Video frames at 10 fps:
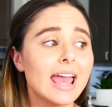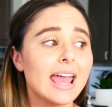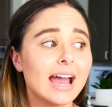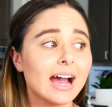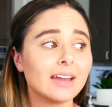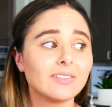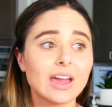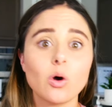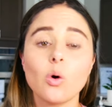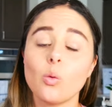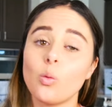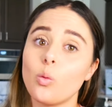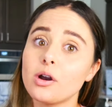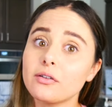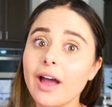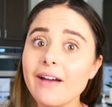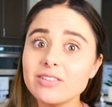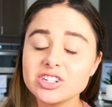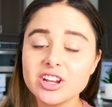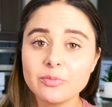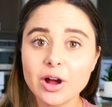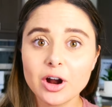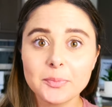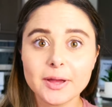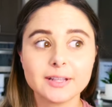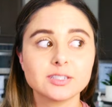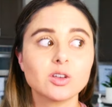and like what if I haven't shaved my armpits?